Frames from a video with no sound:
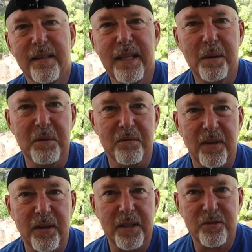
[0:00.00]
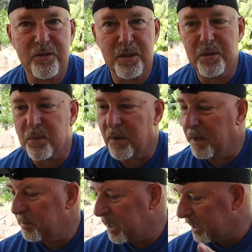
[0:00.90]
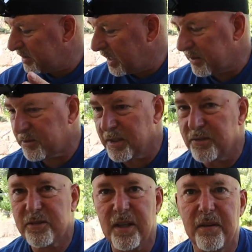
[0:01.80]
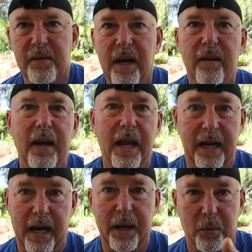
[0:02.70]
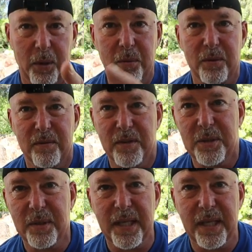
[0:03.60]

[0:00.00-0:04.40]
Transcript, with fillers: coming very soon where I'm going to test this stuff out and I will review